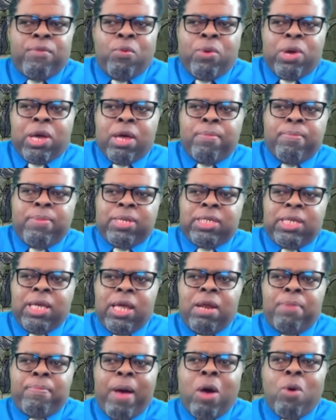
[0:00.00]
We're going to be
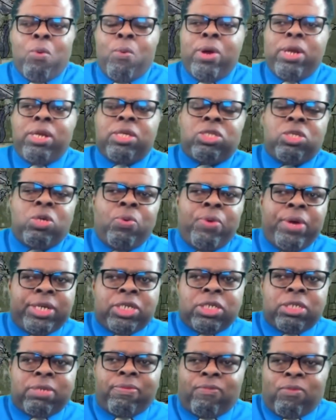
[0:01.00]
seeing about 1 to 2
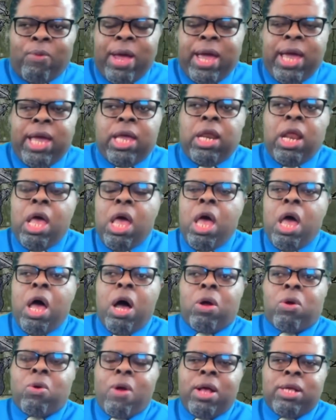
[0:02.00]
inches of rain
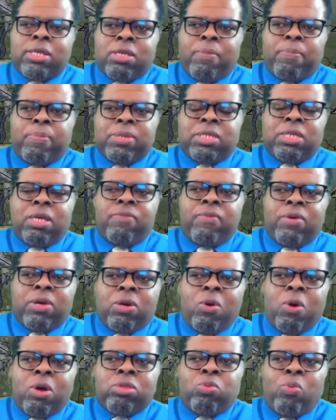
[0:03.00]
across the
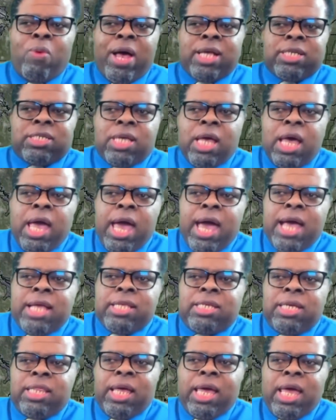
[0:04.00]
Pacific Northwest
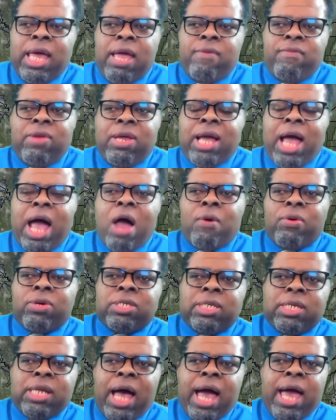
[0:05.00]
into the evening
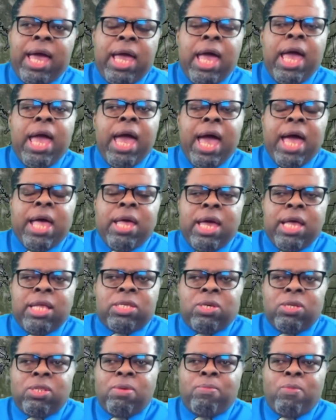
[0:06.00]
hours tonight and into the